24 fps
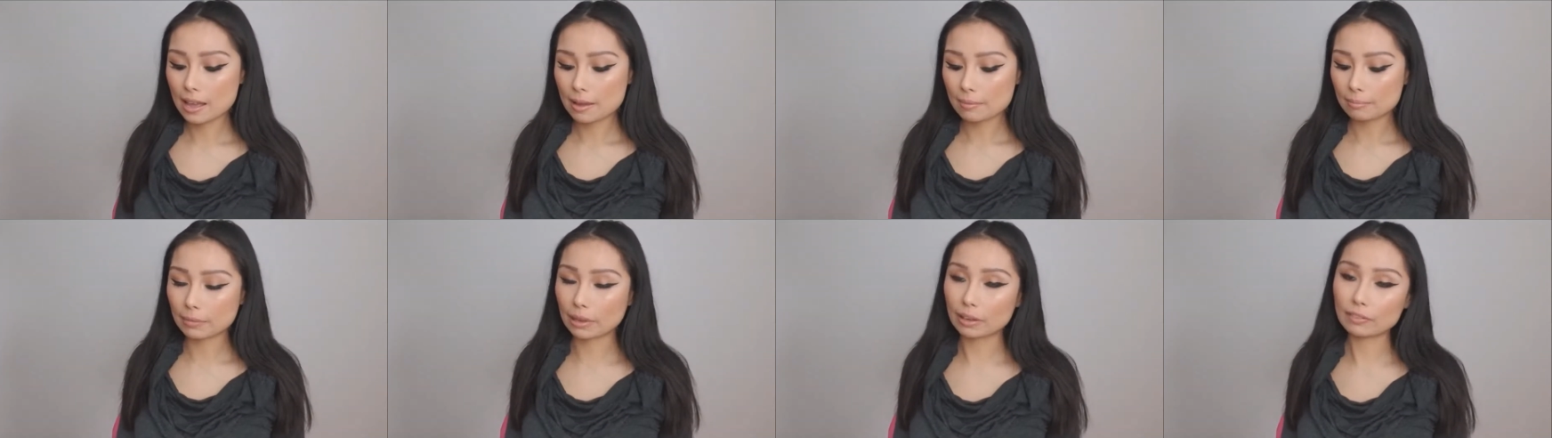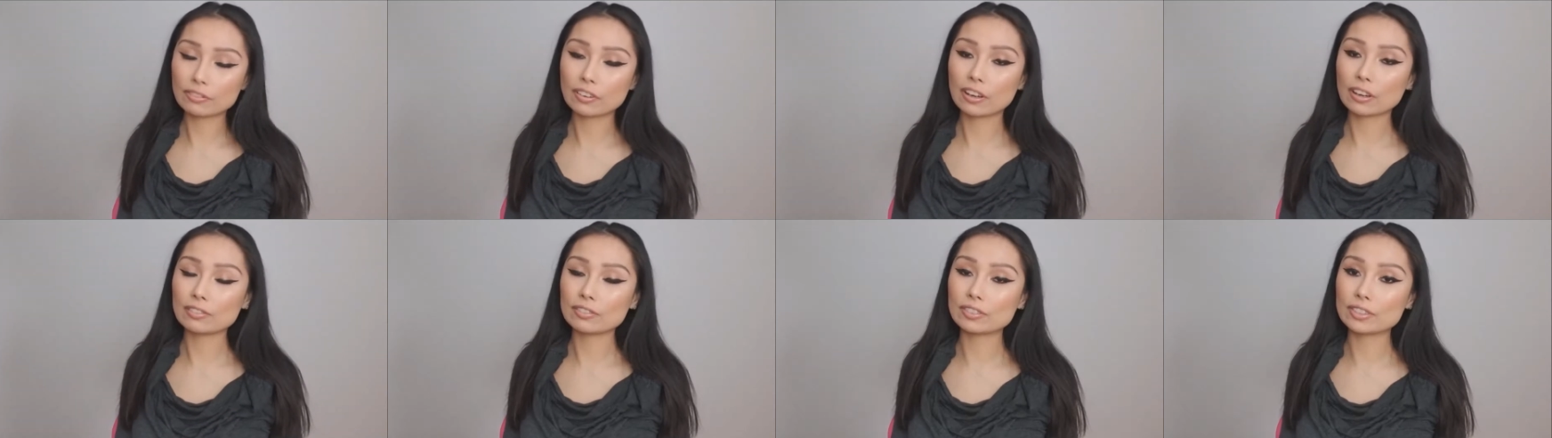my
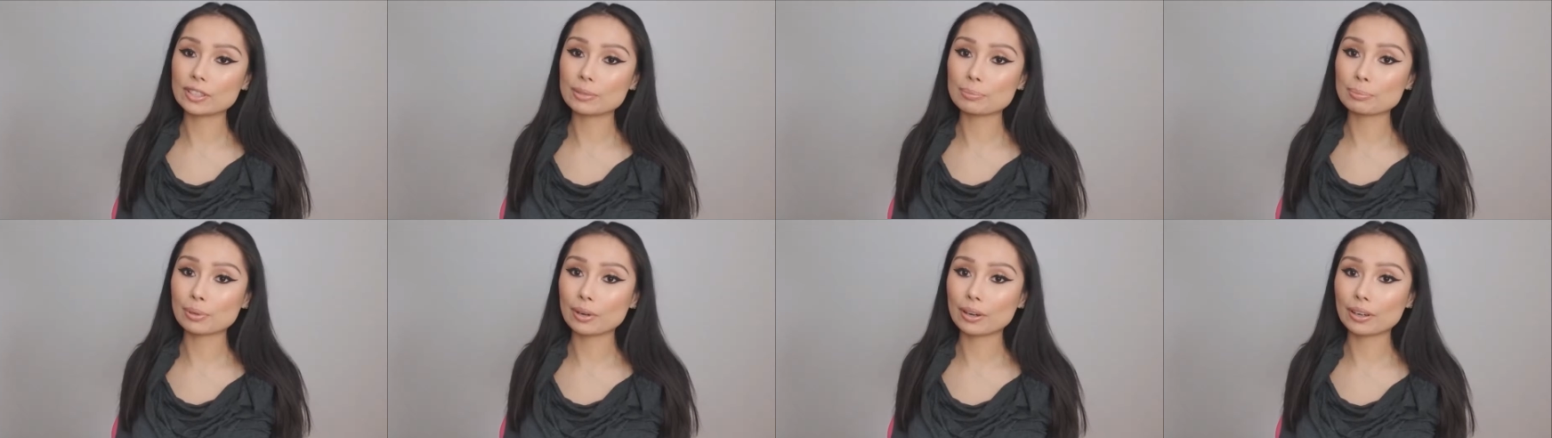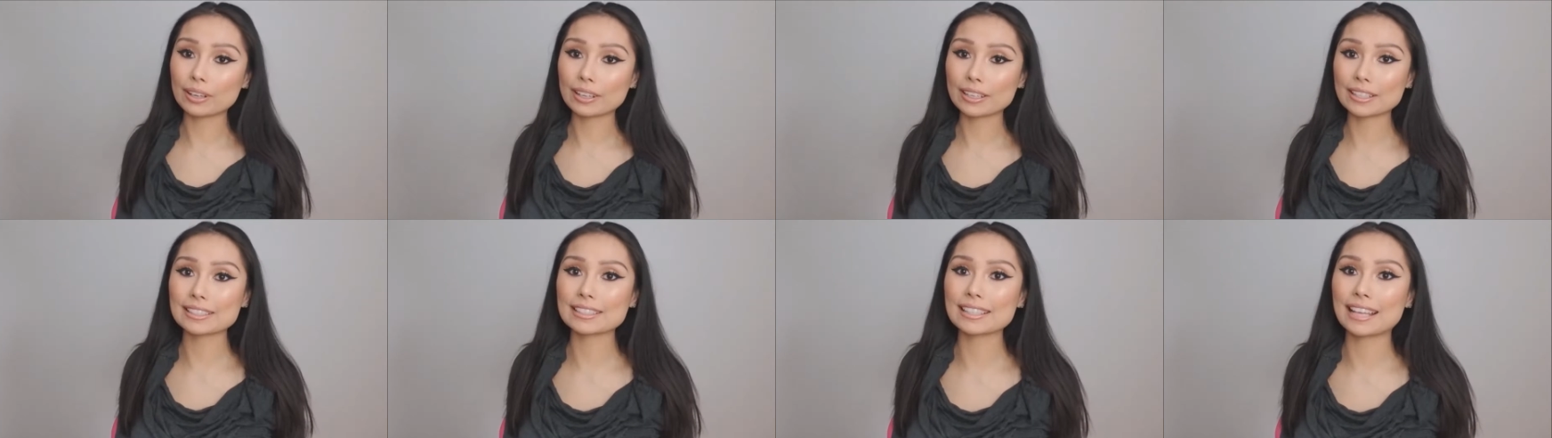favorite
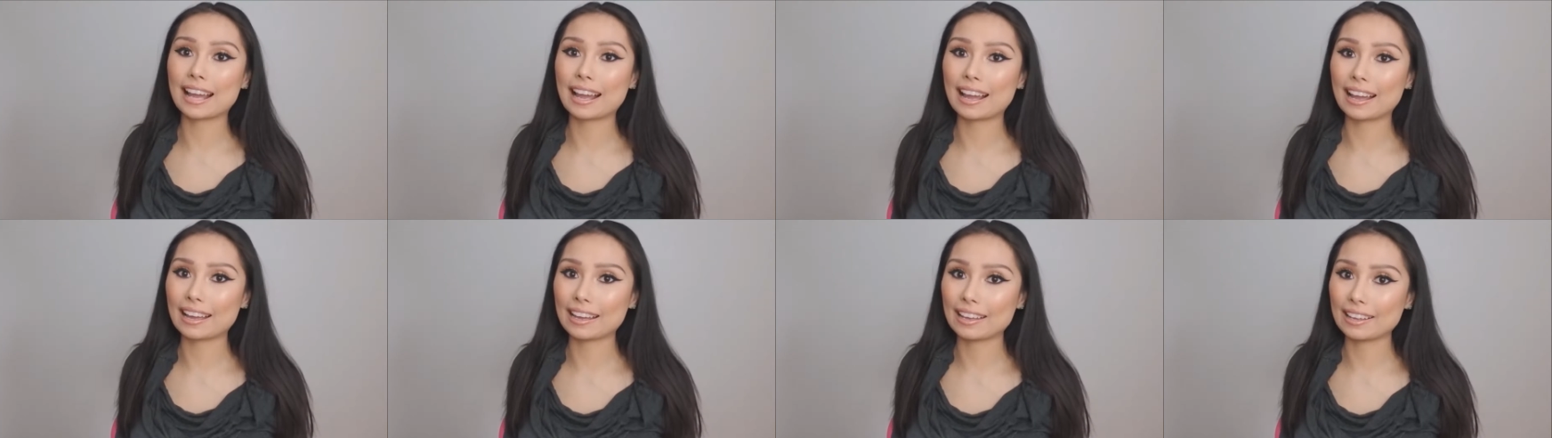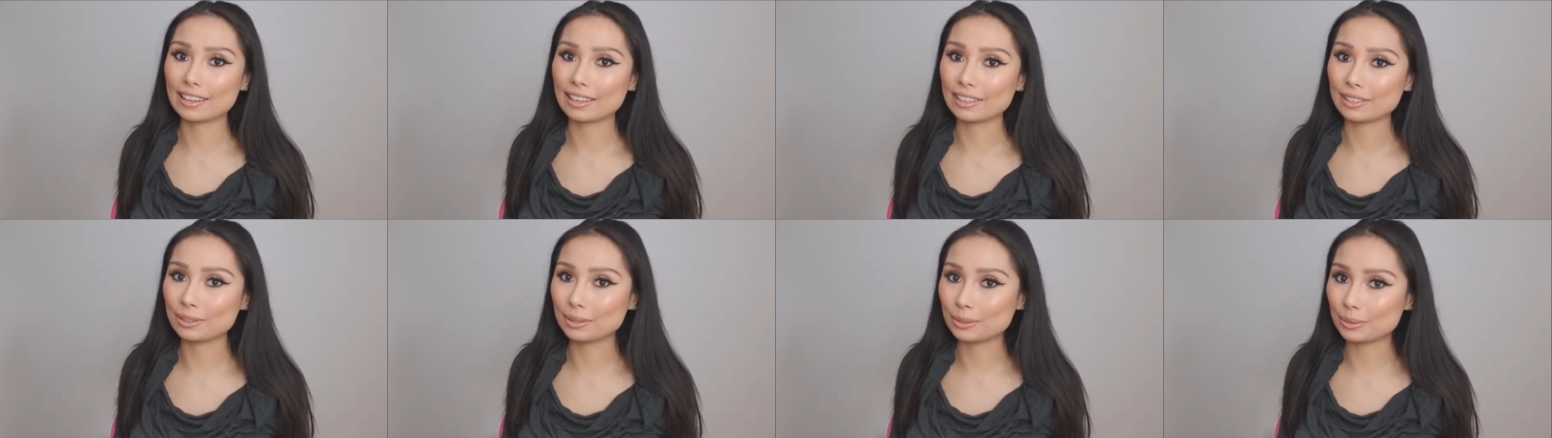products I
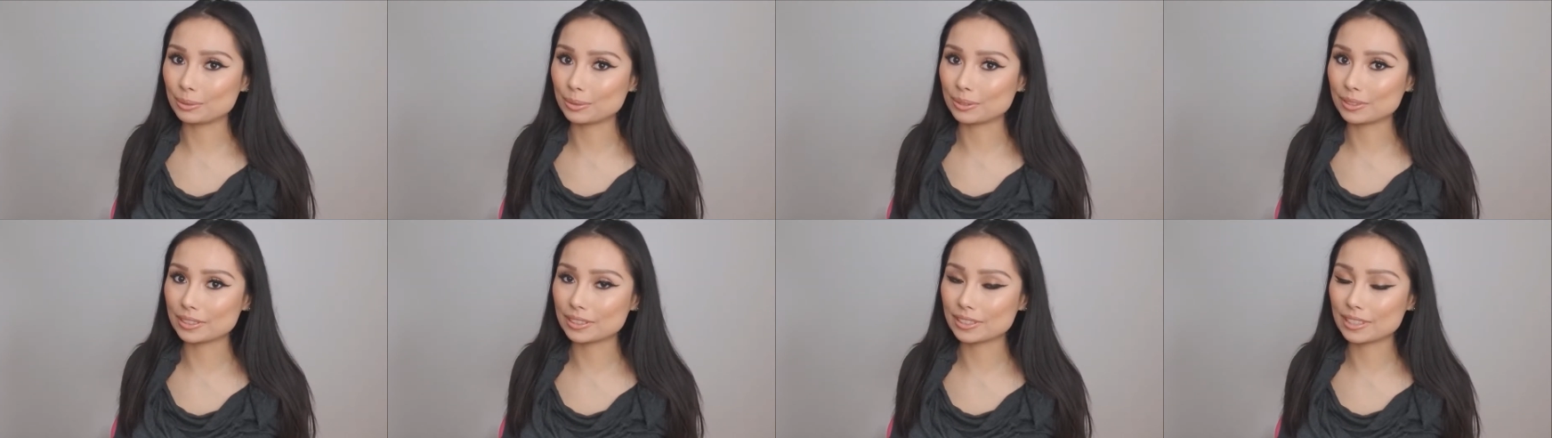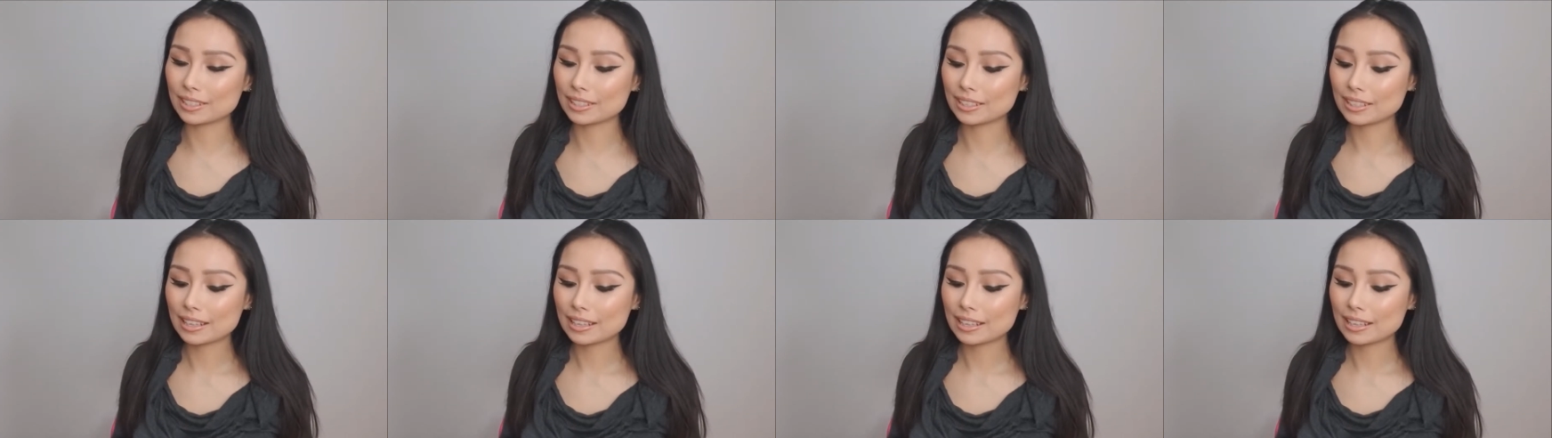used